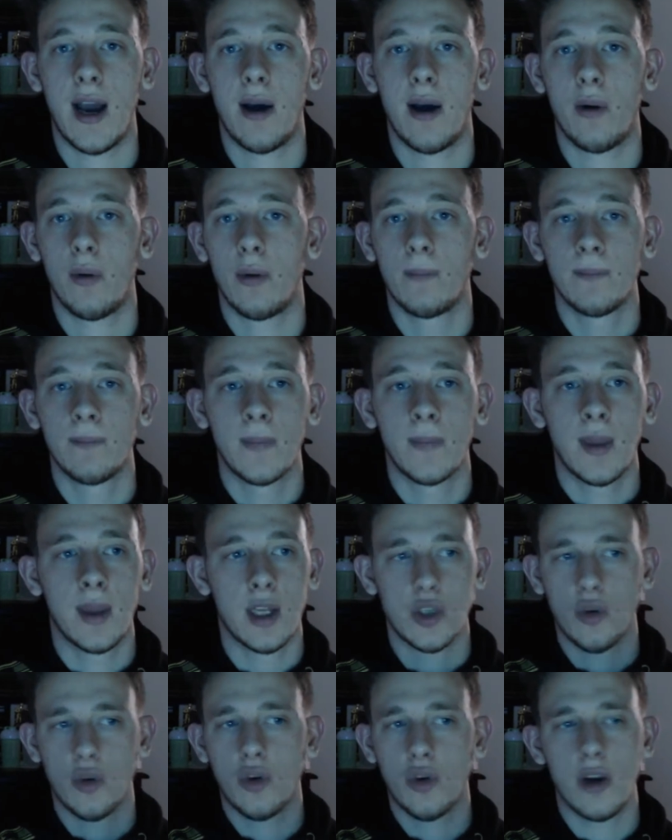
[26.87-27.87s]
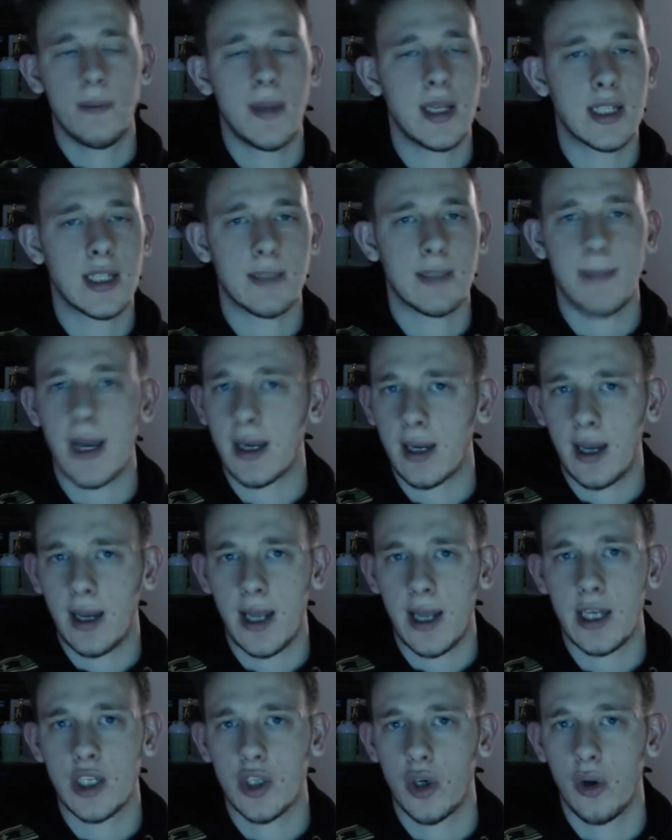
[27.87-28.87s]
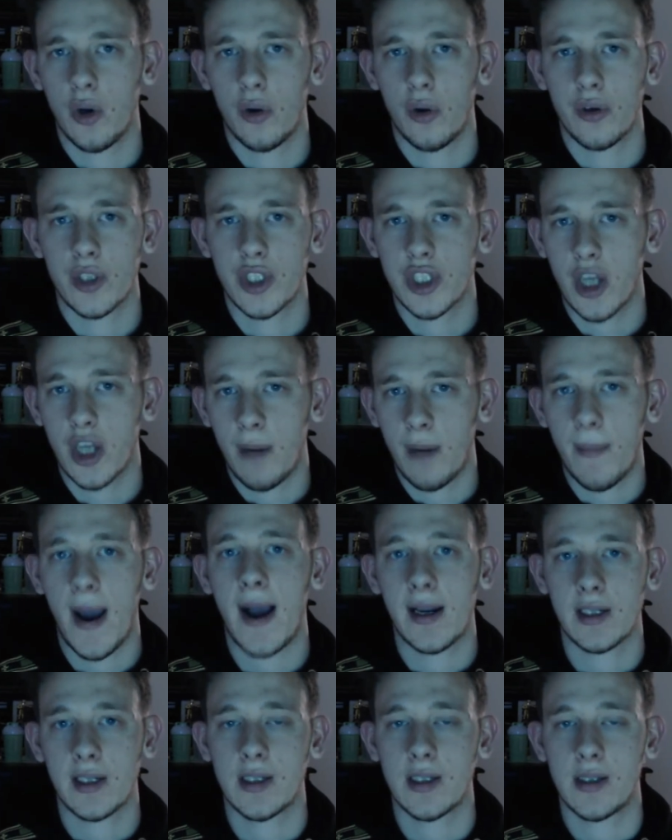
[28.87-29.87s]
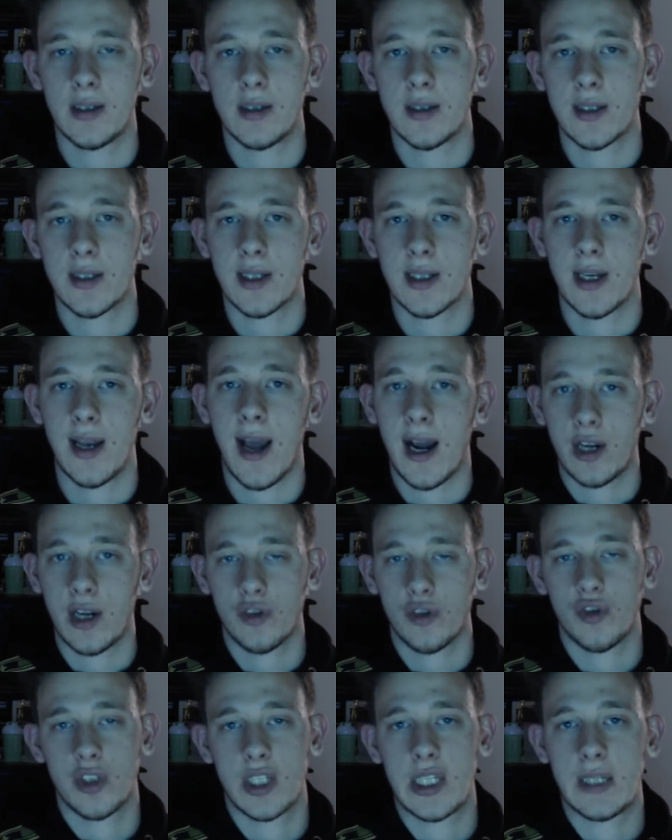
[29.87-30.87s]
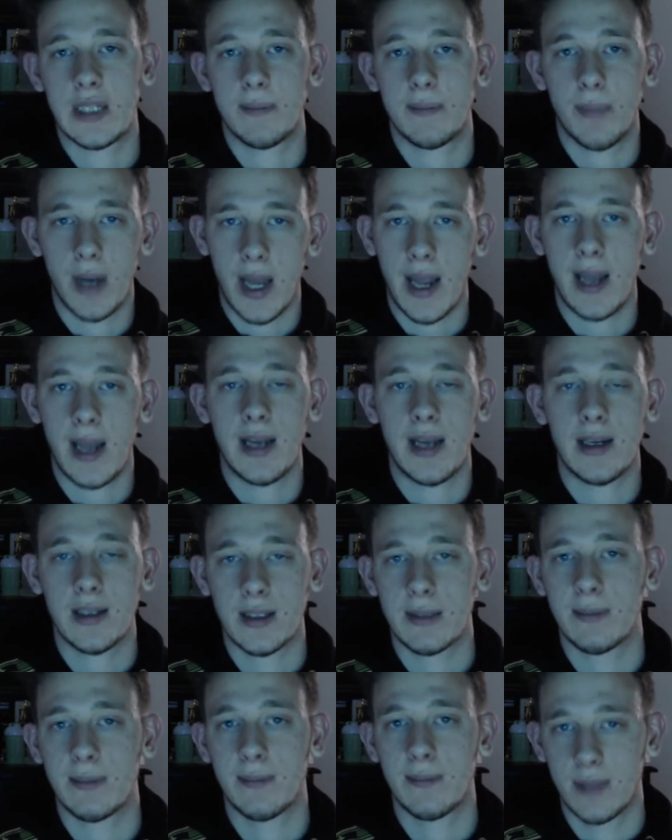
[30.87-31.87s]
Now, there's already been speculation on some actors and actresses playing